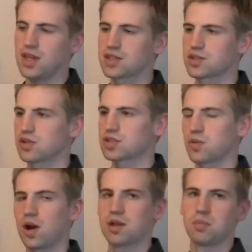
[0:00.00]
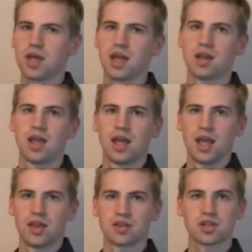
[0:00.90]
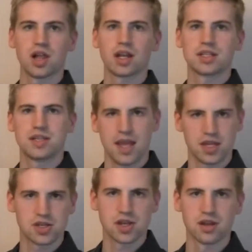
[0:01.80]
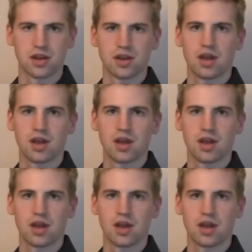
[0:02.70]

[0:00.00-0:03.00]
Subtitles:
so it's quite a bit, and there's a lot of tension